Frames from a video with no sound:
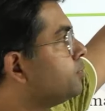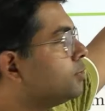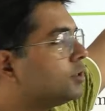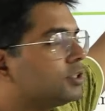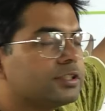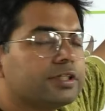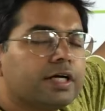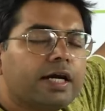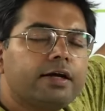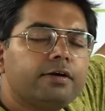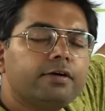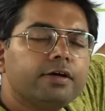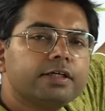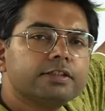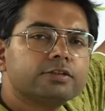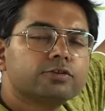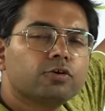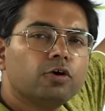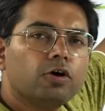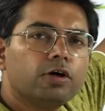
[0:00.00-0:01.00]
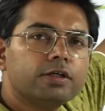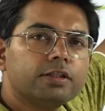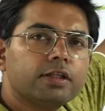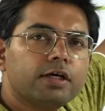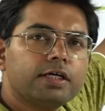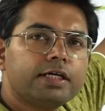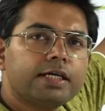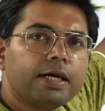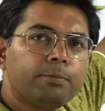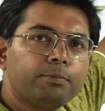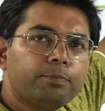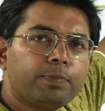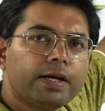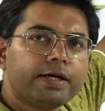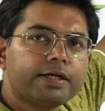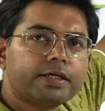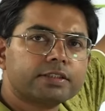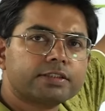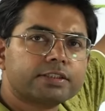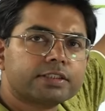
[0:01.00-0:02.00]
strand is called the
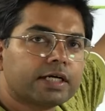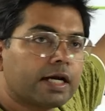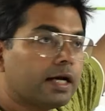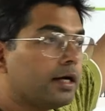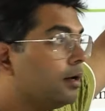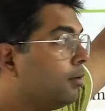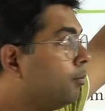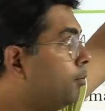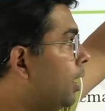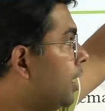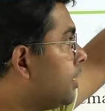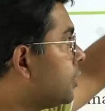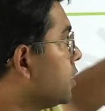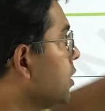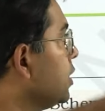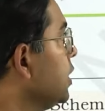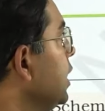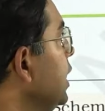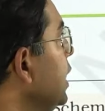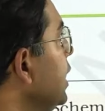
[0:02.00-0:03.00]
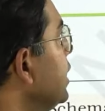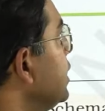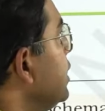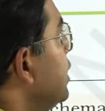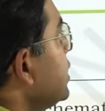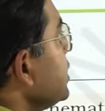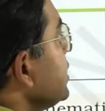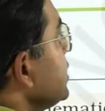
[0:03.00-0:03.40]
template strand. But the